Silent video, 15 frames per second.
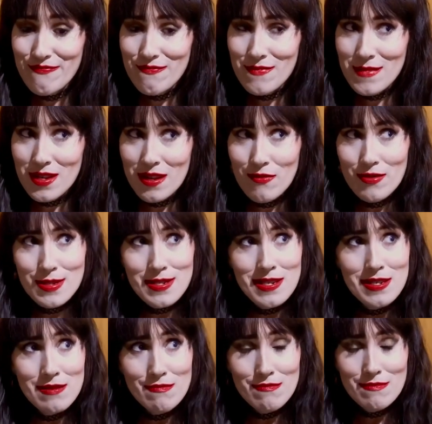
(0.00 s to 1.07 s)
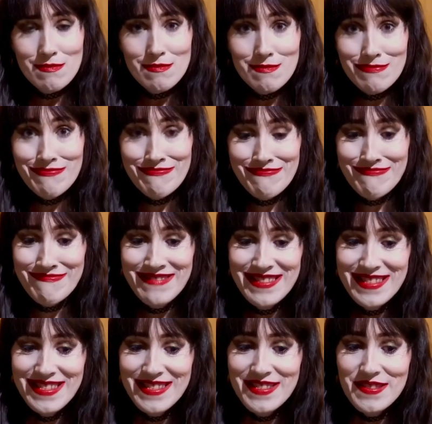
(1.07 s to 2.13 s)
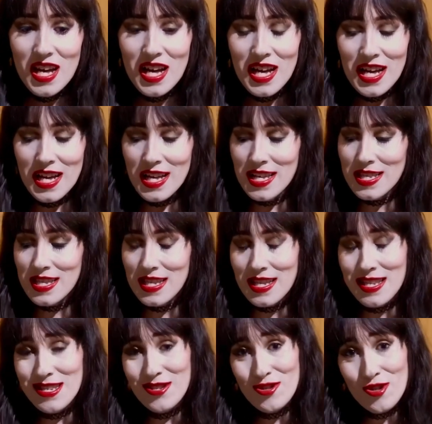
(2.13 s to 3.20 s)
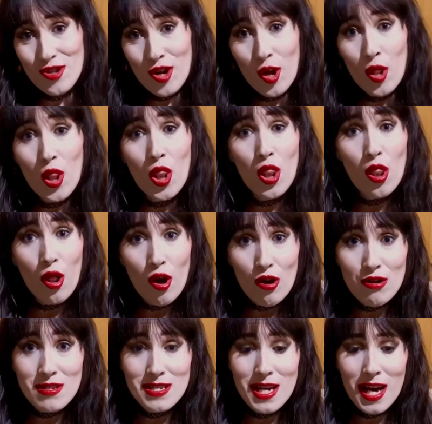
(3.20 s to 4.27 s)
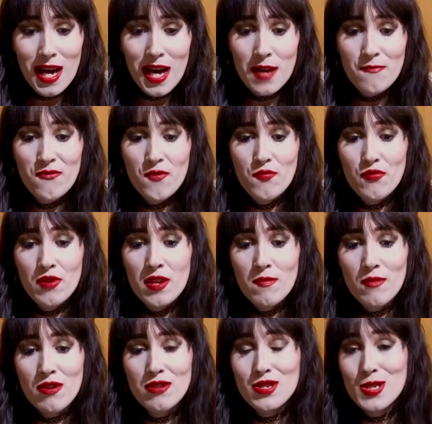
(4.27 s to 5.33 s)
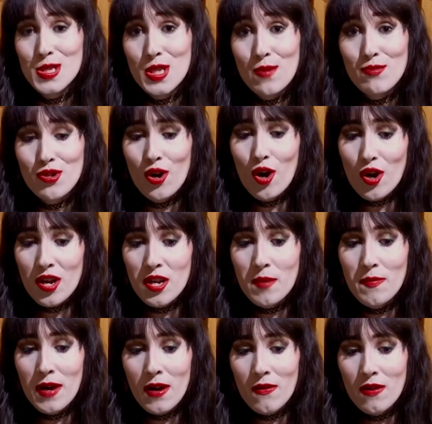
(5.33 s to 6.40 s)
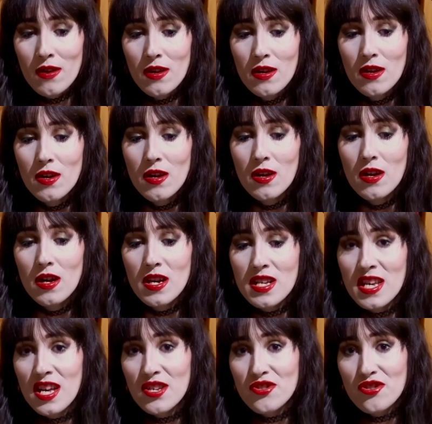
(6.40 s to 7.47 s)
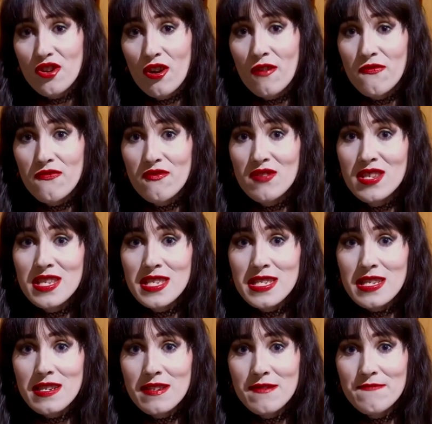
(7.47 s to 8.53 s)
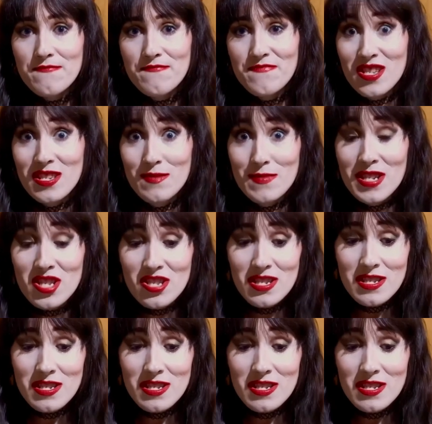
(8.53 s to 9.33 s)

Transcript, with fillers: Can't say it. And it took a long time for Bremen to stop talking about Gesche Gottfried. Can you imagine?